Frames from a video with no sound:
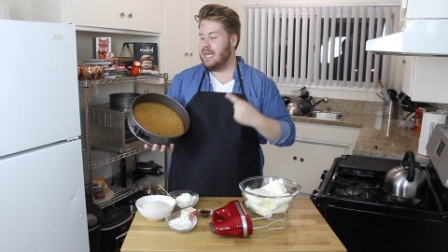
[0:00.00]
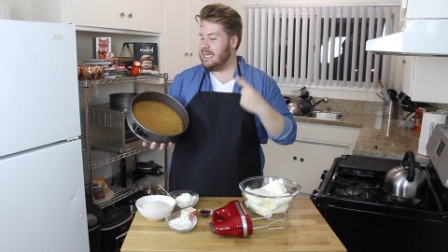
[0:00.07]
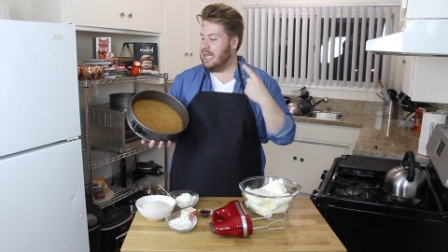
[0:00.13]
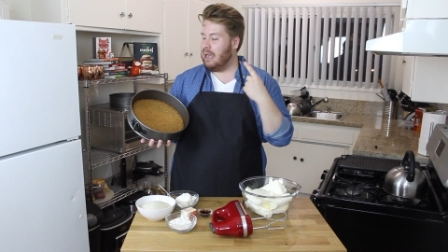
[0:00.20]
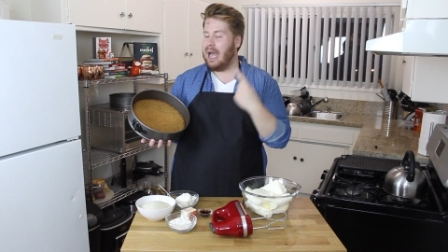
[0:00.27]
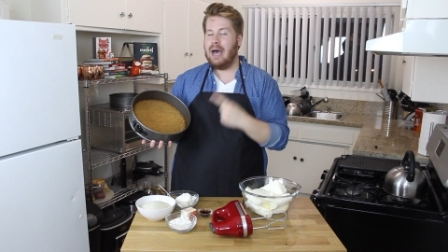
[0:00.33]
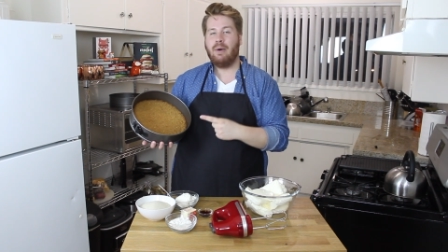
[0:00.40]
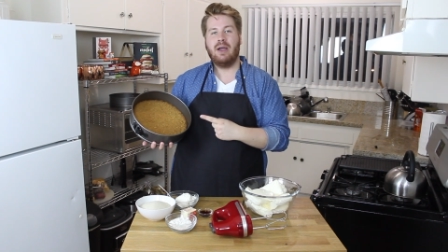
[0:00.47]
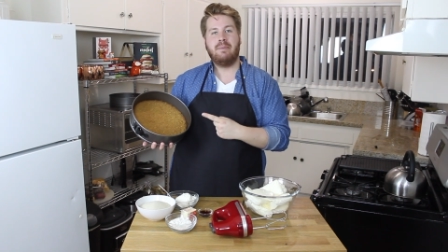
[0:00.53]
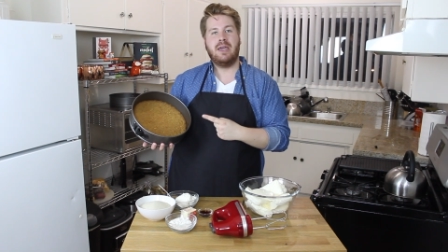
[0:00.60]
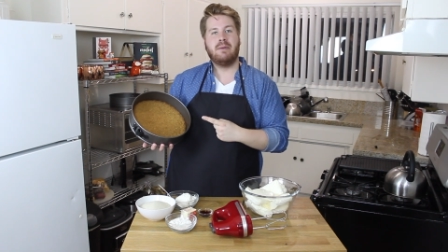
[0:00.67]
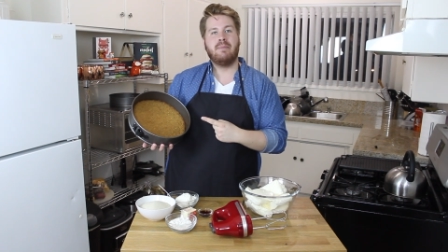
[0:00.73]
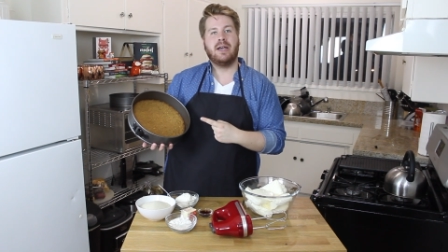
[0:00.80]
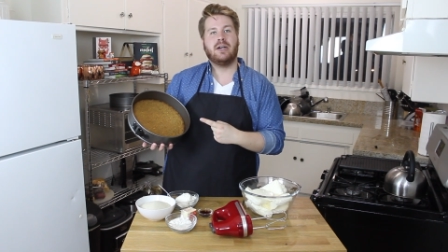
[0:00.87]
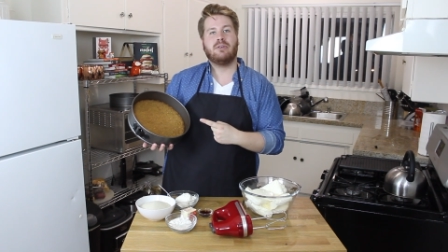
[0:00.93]
Now, how I
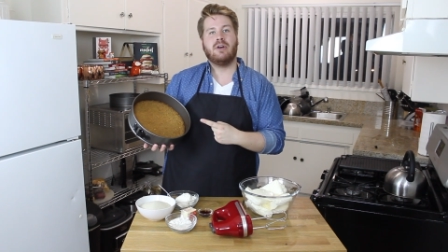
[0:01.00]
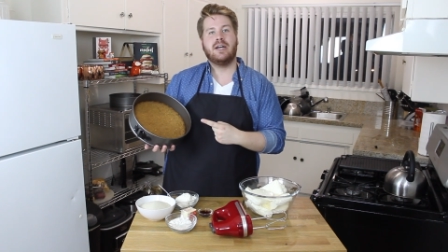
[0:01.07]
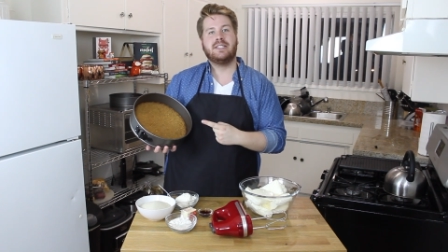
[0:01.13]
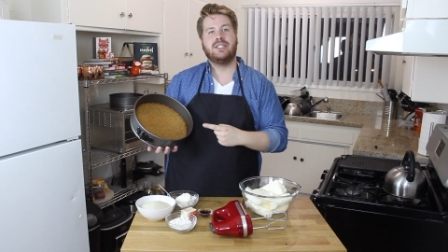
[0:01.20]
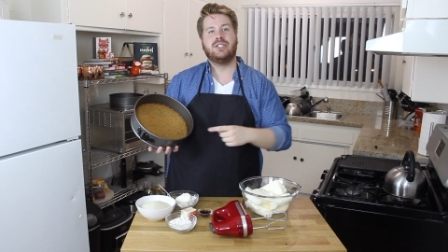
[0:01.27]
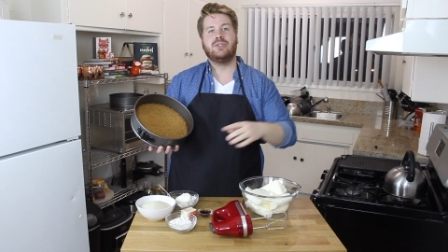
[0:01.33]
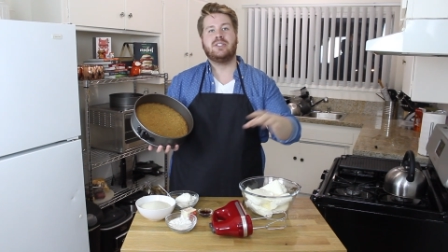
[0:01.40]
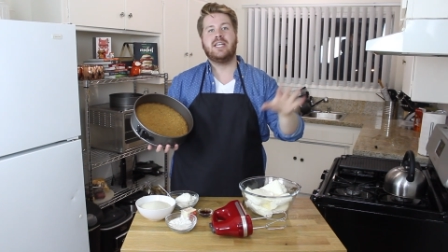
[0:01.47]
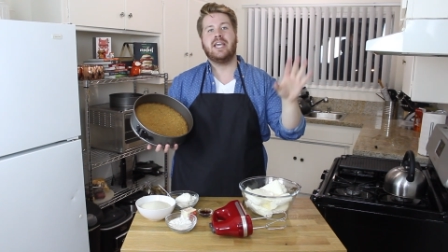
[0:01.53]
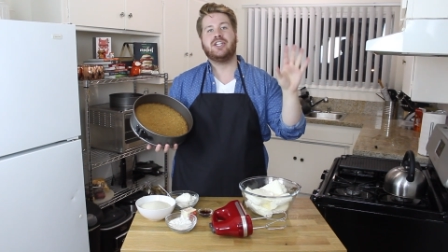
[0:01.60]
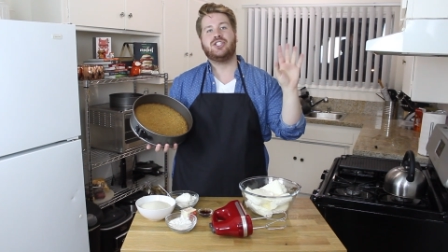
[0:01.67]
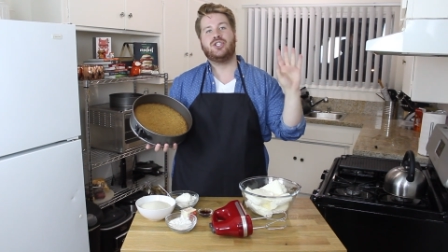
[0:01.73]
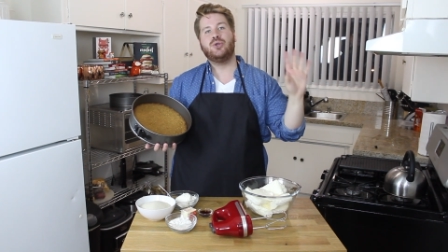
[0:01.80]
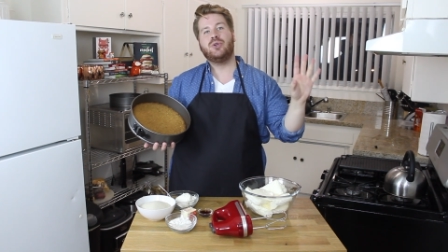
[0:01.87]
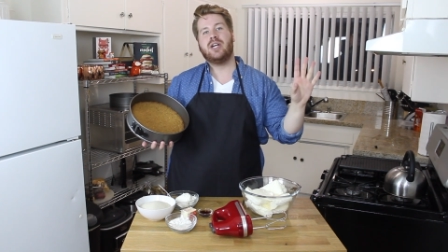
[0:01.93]
made my crust is you
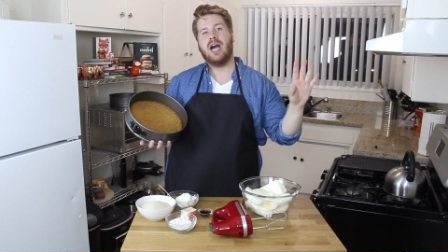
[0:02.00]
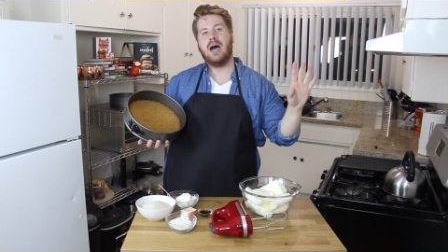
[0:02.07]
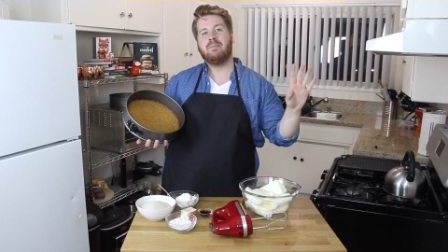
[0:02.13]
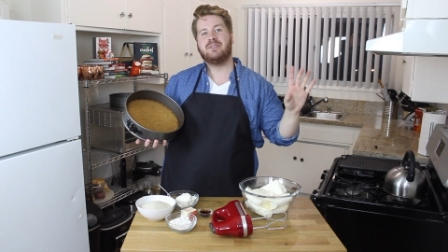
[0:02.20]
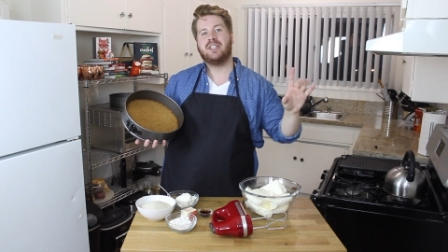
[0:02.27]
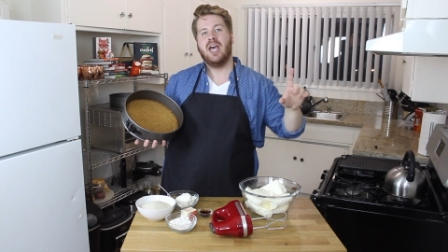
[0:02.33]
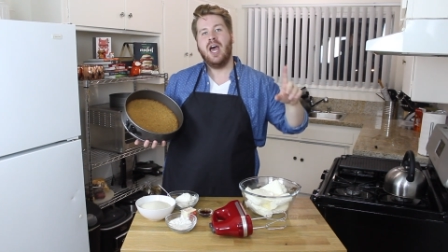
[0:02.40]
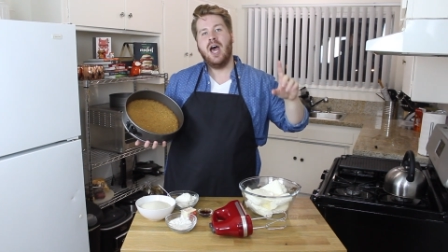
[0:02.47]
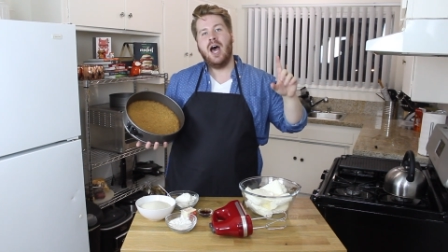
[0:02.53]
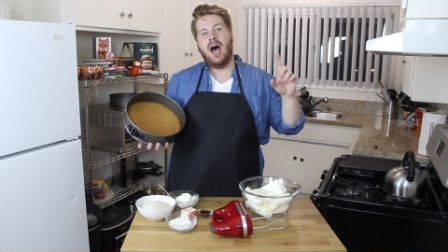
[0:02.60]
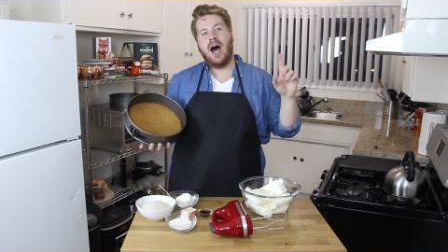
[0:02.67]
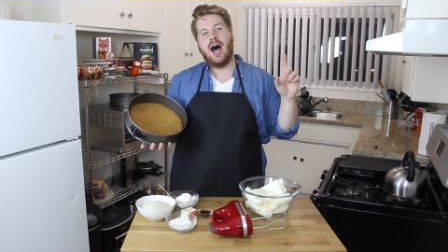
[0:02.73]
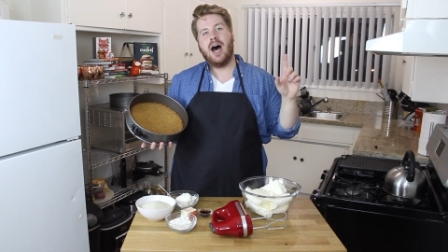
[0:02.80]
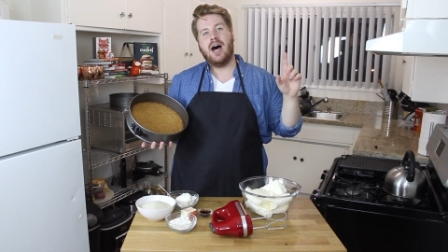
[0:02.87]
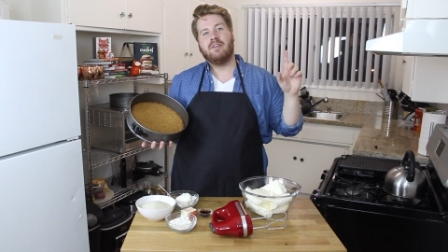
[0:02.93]
take 2 cups
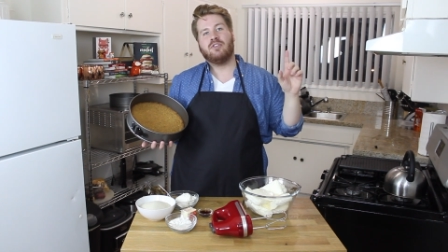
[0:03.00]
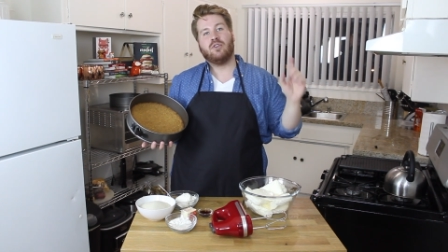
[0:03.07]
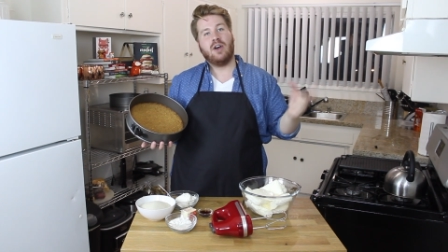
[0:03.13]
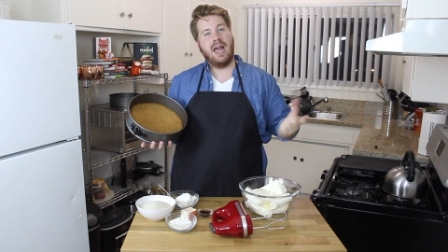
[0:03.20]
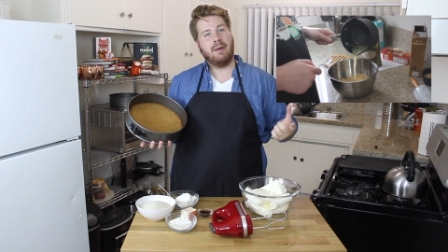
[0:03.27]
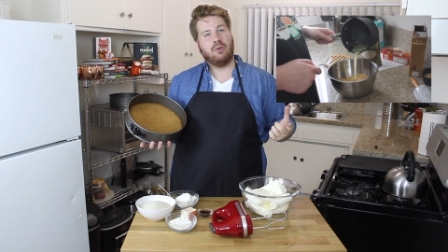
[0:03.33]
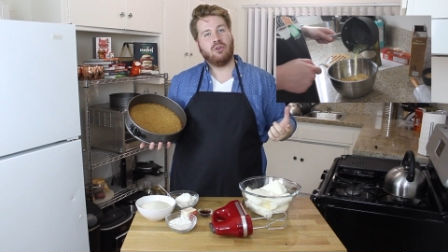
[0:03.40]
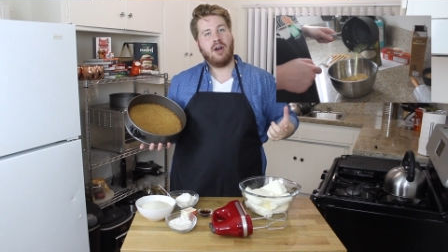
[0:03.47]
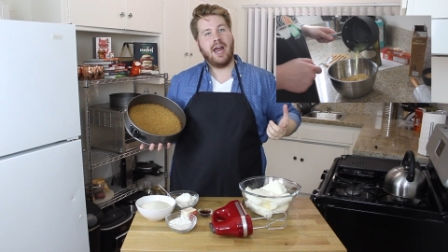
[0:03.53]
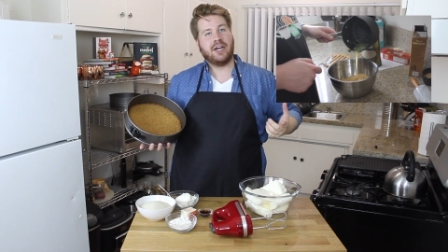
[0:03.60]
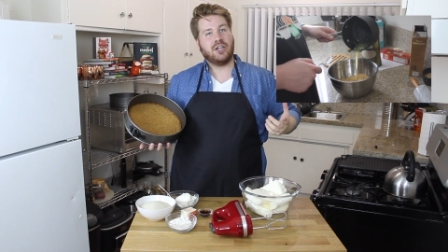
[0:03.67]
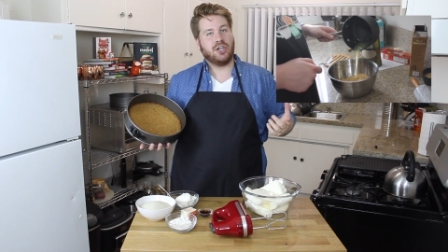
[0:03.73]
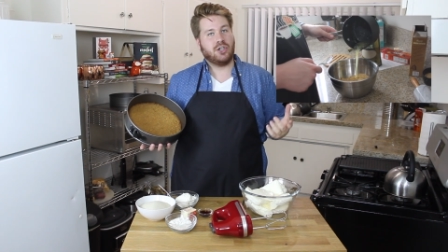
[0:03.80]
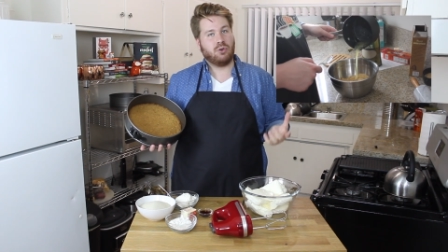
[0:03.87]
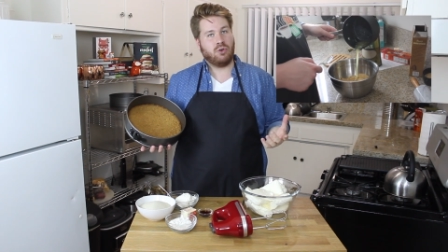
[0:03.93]
of graham
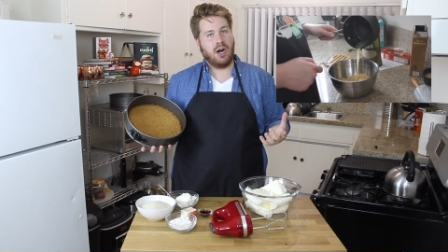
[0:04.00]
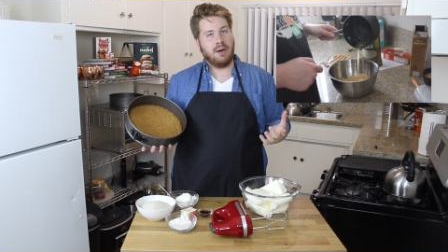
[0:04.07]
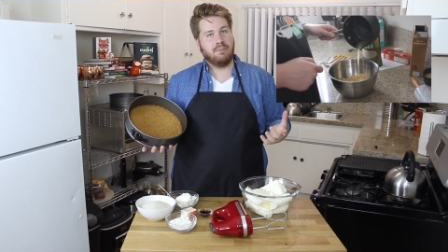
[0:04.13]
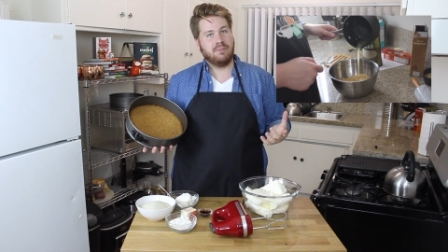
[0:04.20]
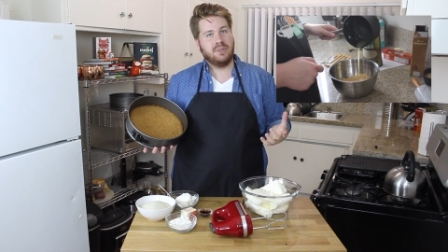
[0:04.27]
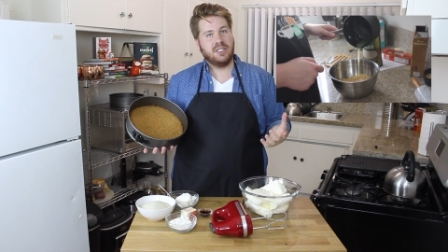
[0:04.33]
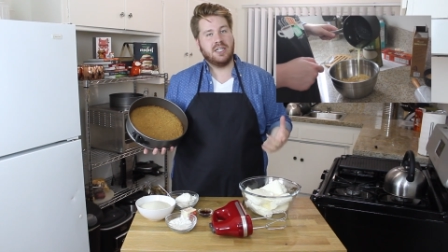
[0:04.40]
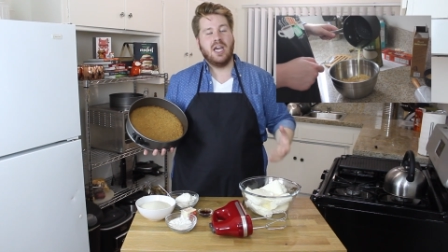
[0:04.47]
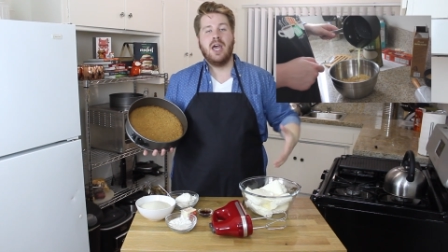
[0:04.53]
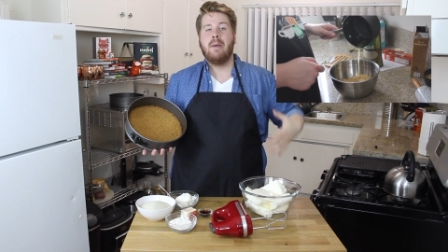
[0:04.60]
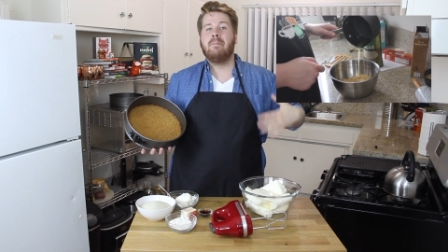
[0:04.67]
cracker crumbs,